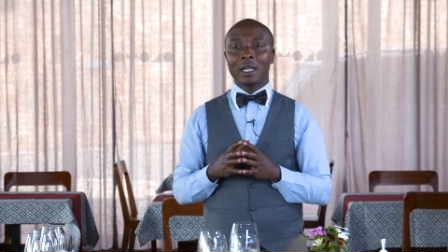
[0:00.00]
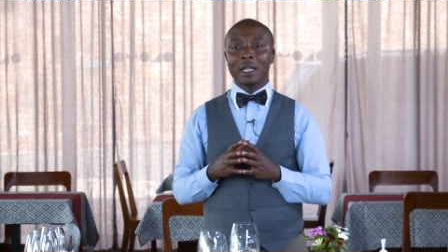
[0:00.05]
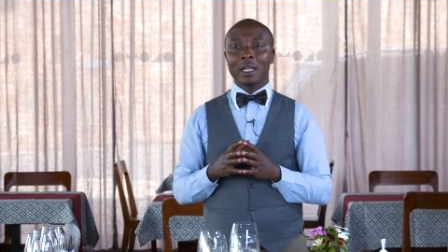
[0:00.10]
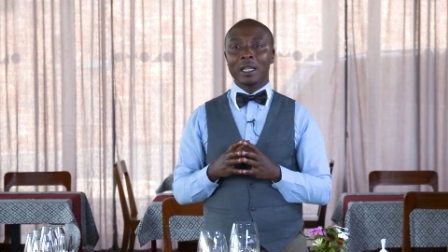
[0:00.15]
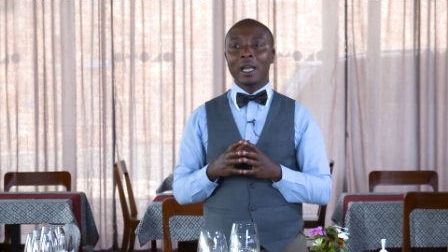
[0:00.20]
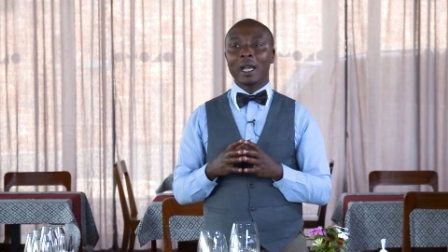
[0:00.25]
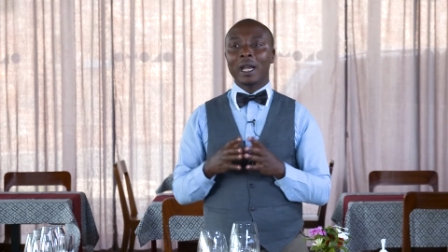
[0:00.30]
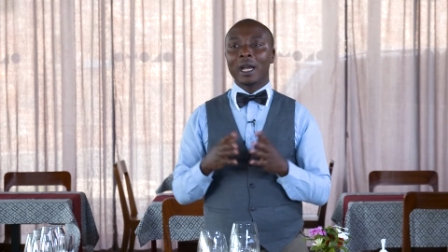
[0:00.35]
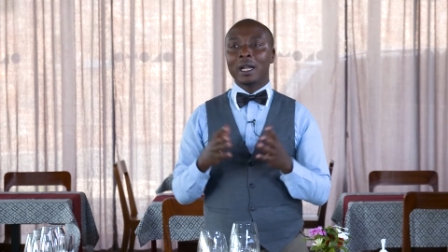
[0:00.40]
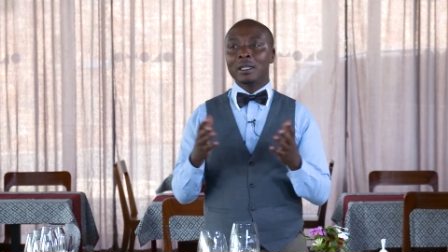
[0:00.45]

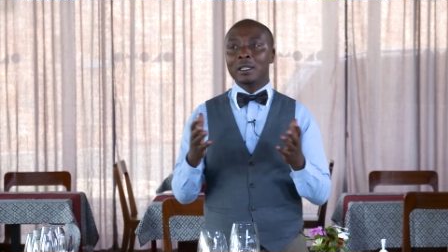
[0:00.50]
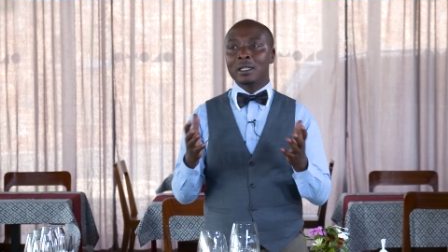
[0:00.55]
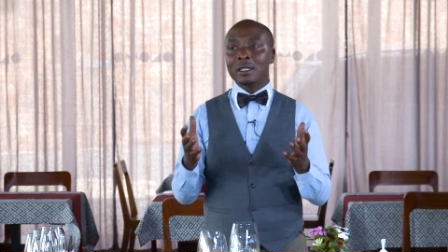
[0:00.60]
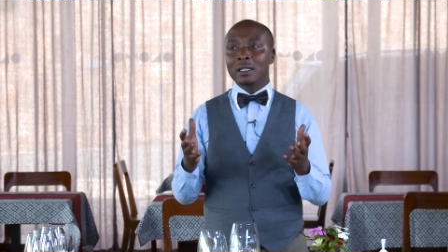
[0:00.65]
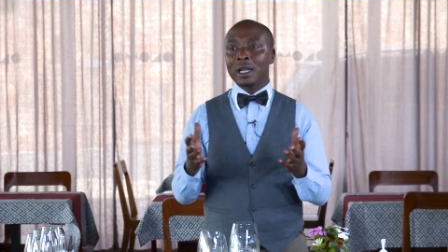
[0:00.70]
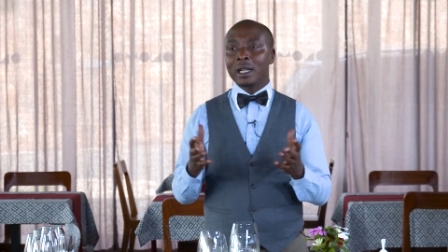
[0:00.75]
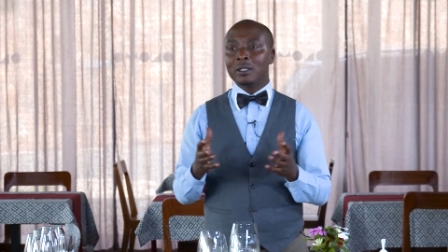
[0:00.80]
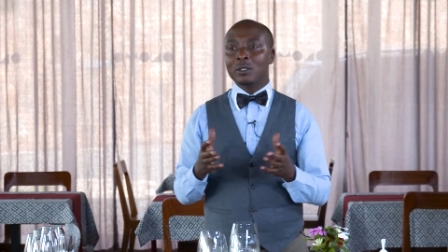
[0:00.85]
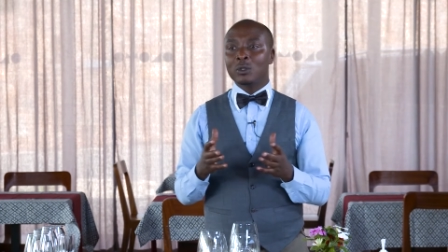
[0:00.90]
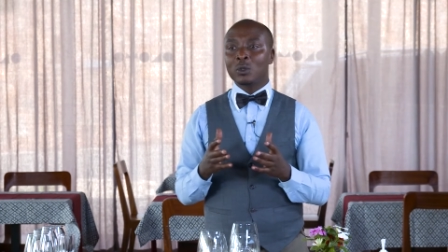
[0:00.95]
they can
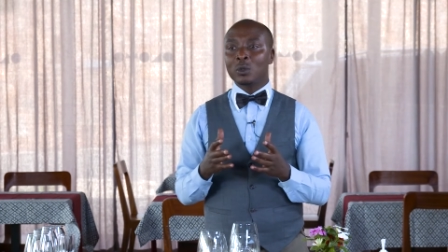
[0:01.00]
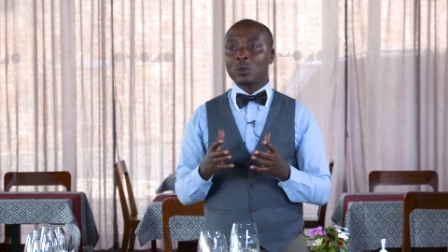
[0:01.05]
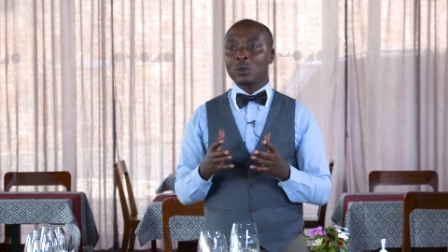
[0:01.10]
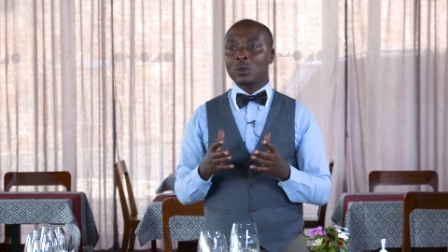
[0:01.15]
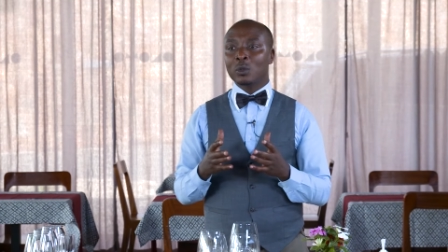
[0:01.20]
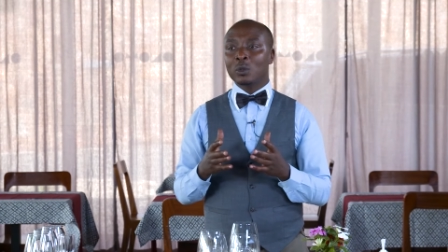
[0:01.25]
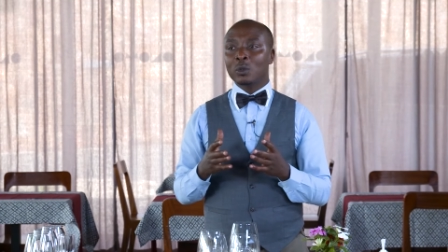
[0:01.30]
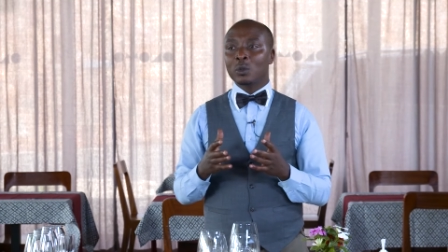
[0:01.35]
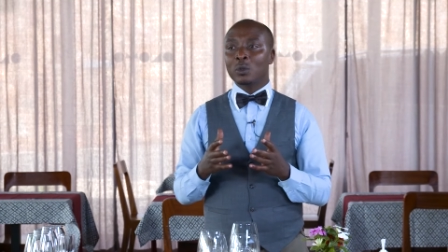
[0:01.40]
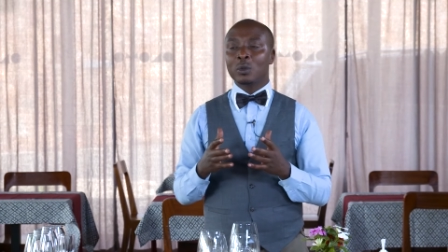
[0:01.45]
decide
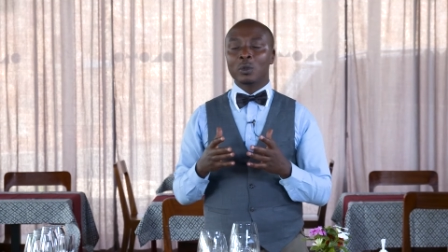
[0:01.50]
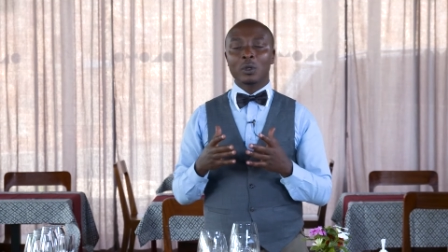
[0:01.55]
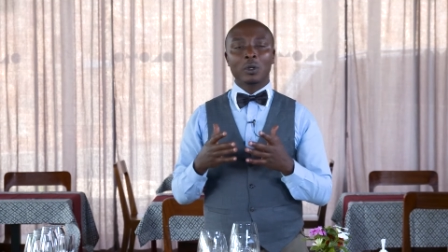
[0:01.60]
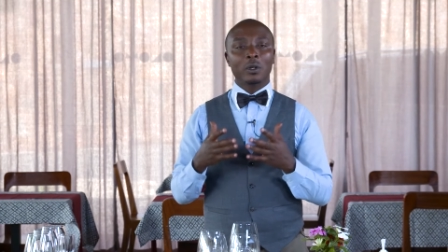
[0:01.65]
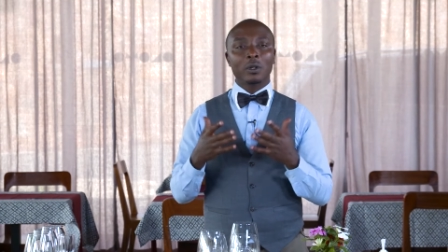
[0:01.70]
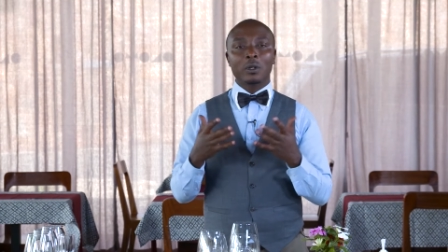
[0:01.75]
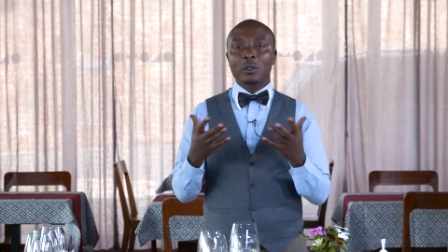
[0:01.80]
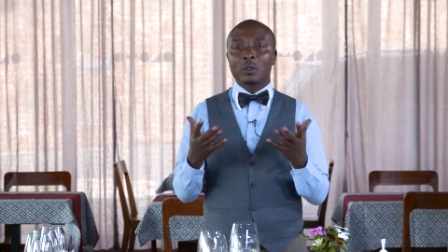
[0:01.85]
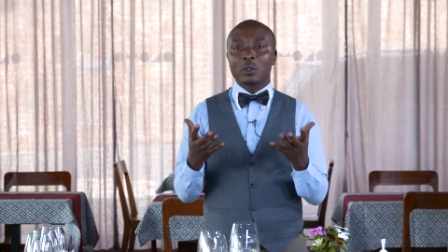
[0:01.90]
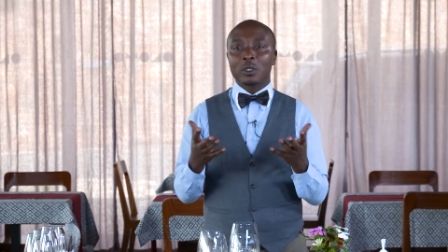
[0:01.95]
to
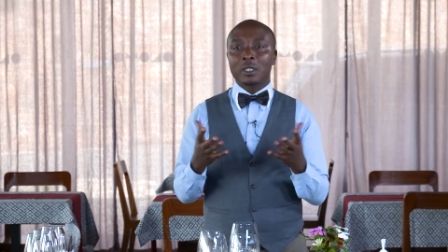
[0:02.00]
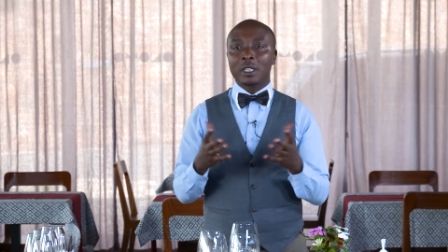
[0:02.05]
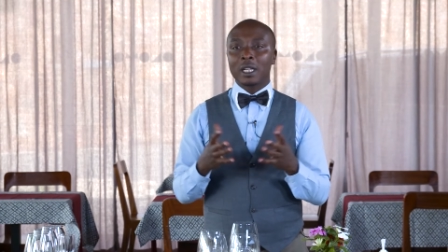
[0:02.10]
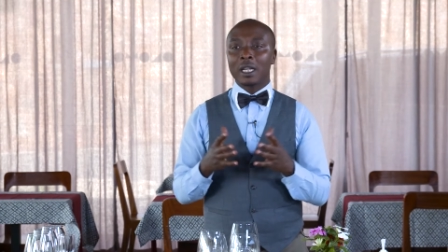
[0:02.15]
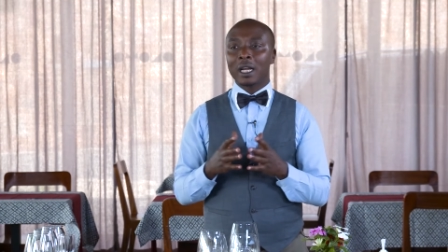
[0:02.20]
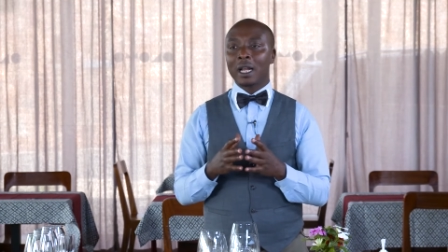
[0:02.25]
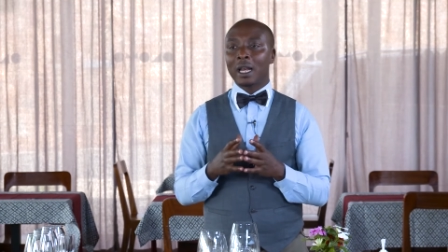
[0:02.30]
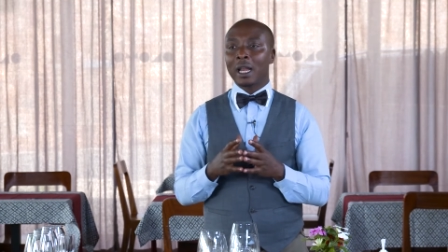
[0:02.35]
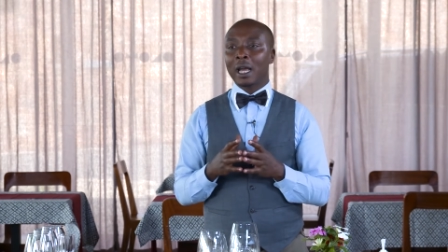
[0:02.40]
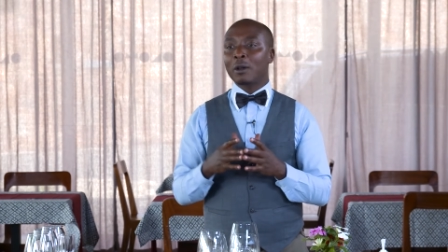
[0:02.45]
to
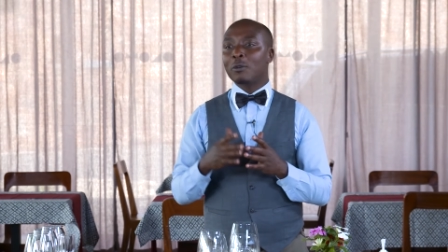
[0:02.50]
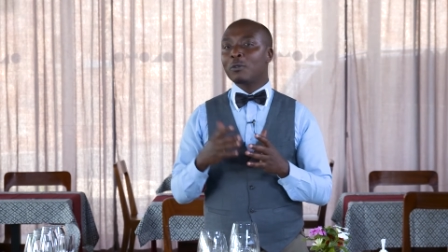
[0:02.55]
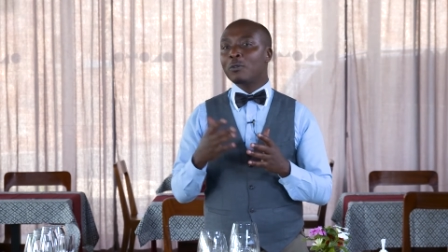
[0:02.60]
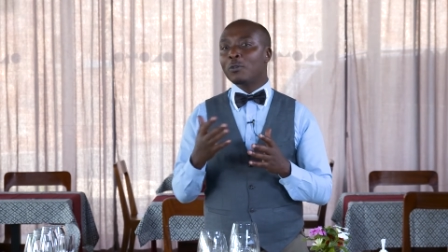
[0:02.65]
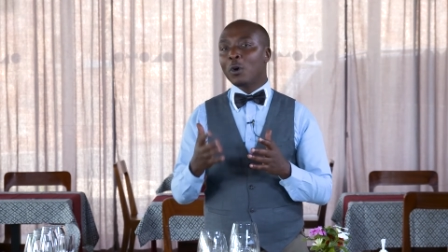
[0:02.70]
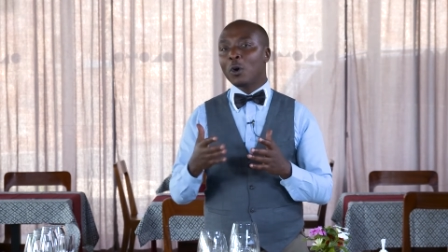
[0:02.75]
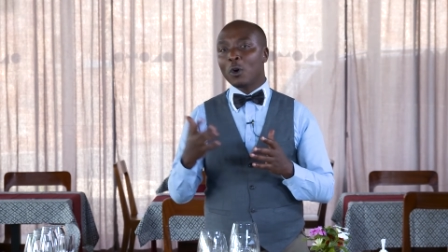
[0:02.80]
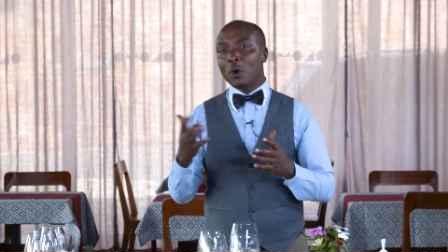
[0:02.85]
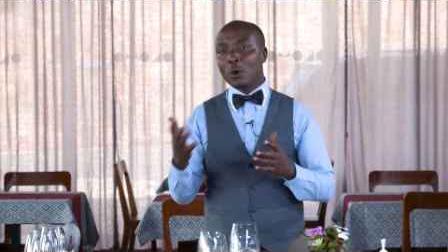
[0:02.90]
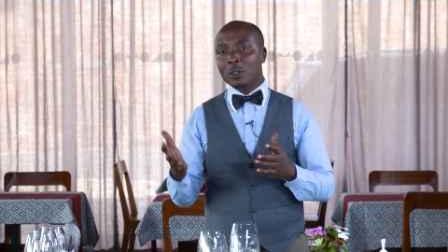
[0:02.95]
take like
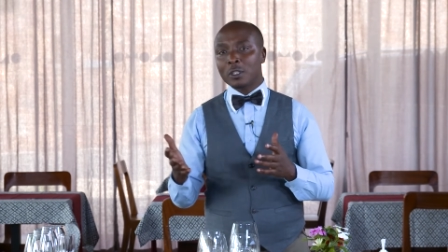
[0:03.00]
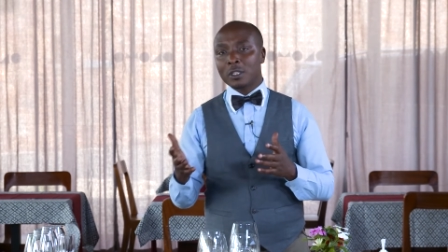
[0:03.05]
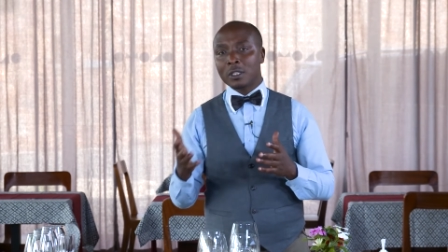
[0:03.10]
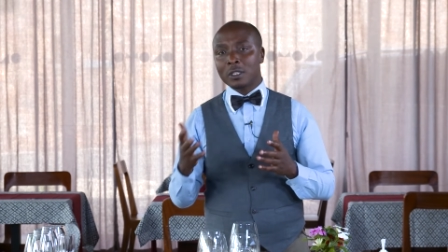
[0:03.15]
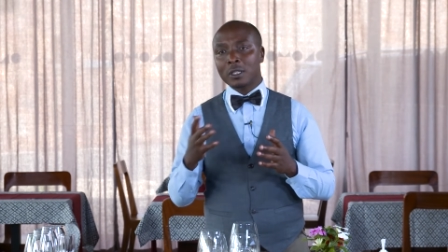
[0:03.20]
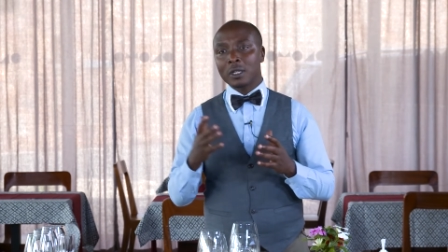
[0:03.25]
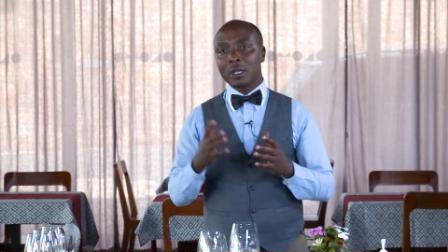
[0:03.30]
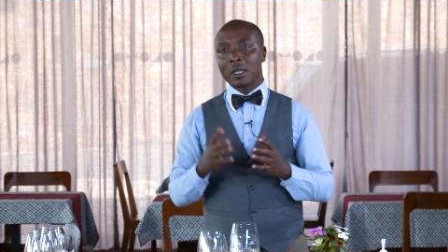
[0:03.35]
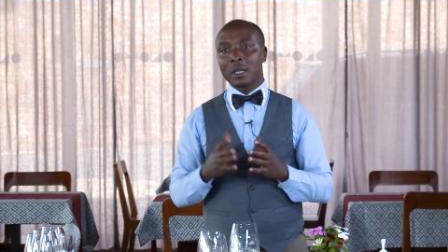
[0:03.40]
4-course